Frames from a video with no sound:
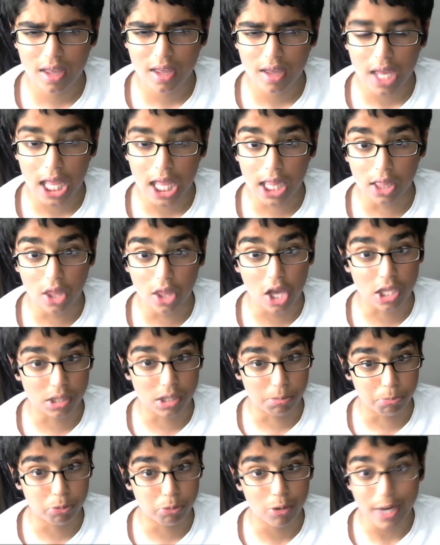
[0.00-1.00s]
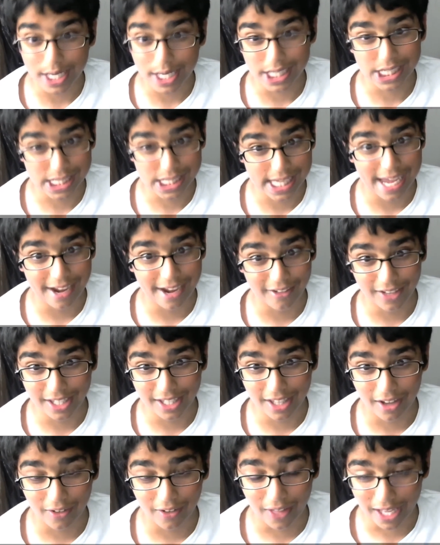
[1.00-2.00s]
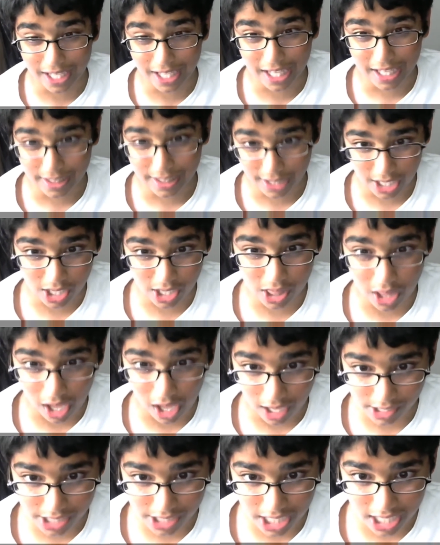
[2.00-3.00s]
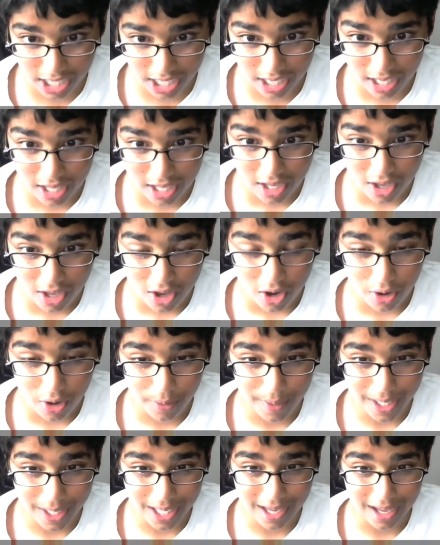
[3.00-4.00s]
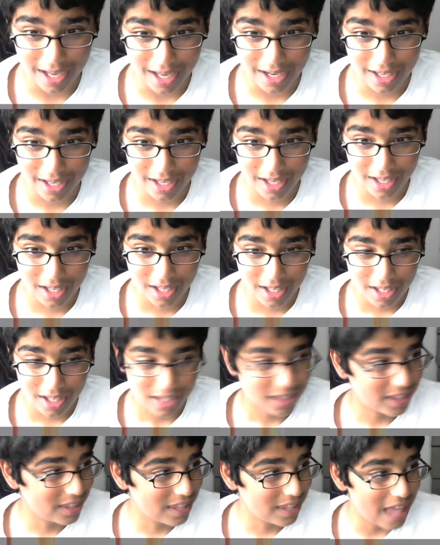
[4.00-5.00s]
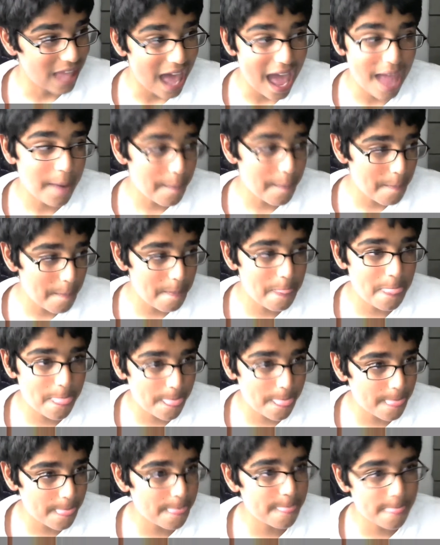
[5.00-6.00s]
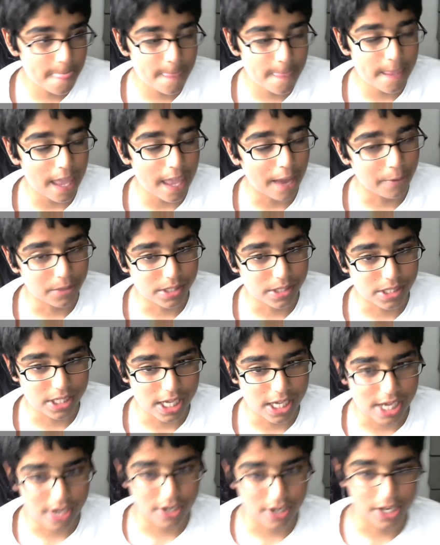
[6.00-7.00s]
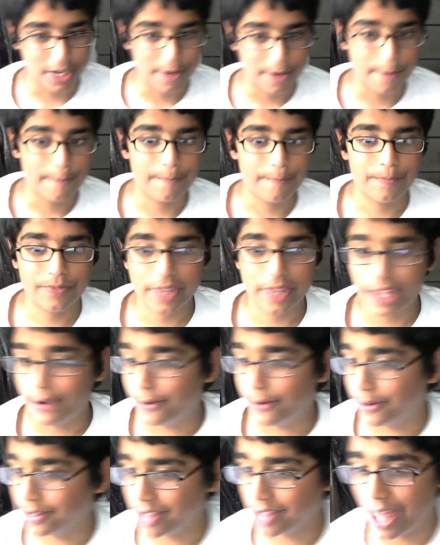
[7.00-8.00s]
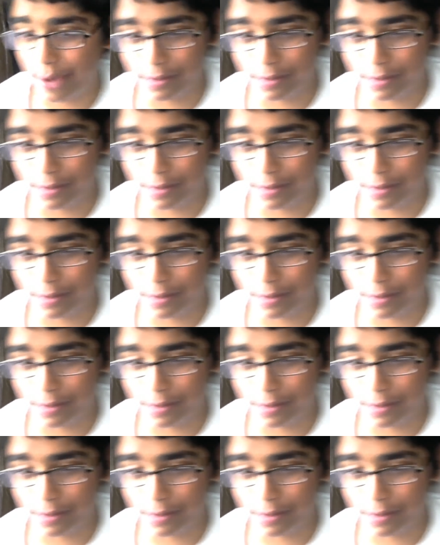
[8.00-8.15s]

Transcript: It looks pretty scary though, like the closet. Oh my god. That was scary. That was